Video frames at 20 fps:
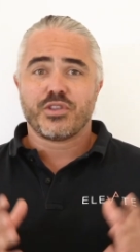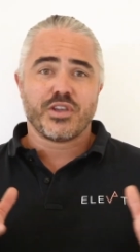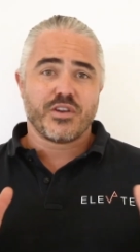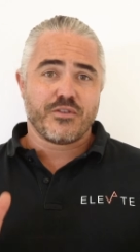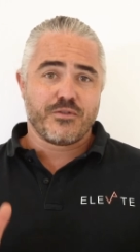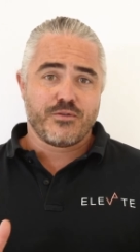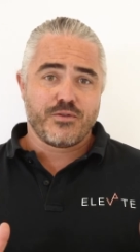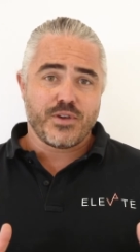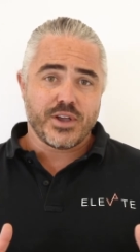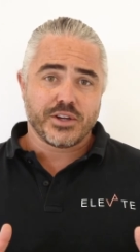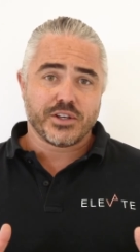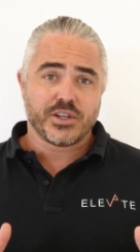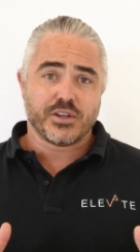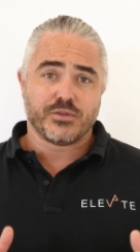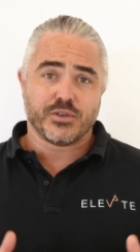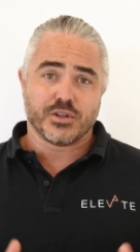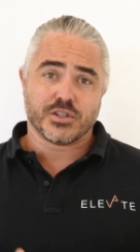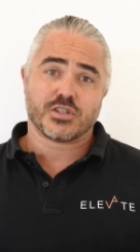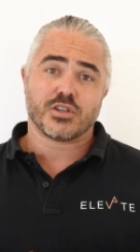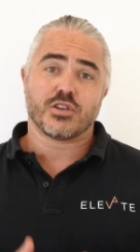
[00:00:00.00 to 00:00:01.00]

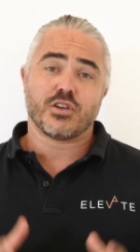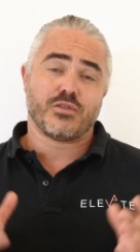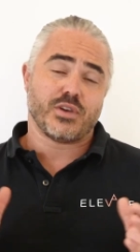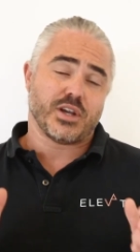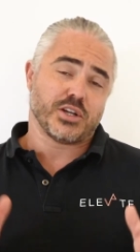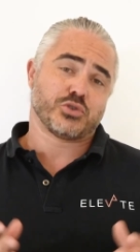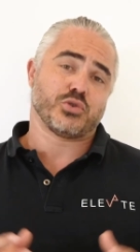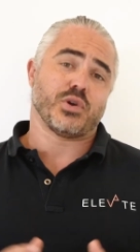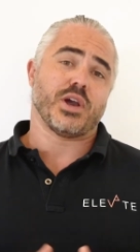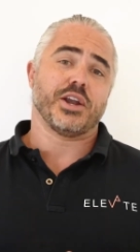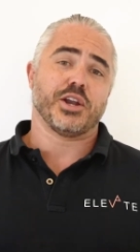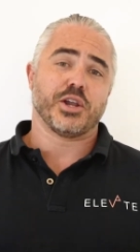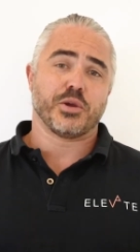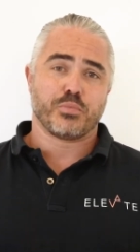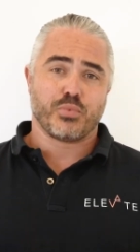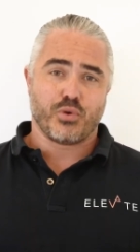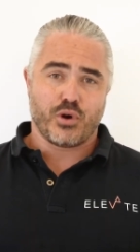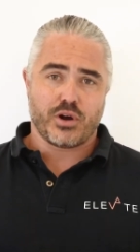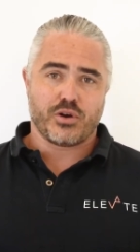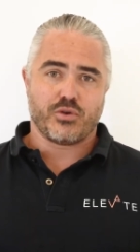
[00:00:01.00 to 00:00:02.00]
effectiveness of our training
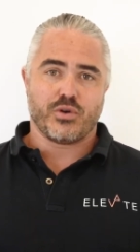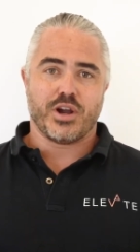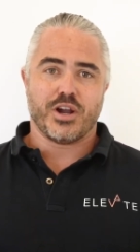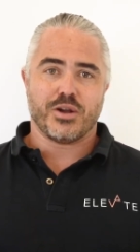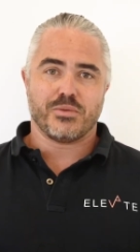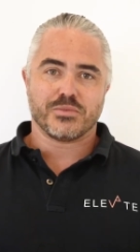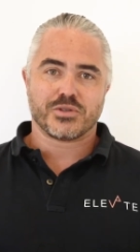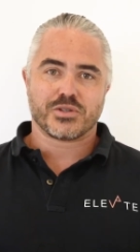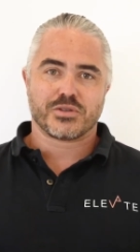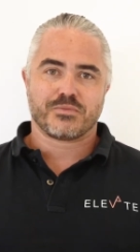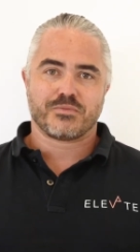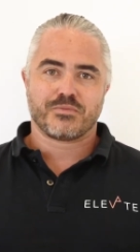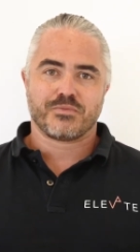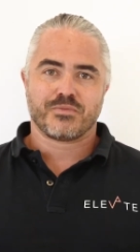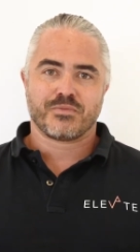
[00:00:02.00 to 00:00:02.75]
programs.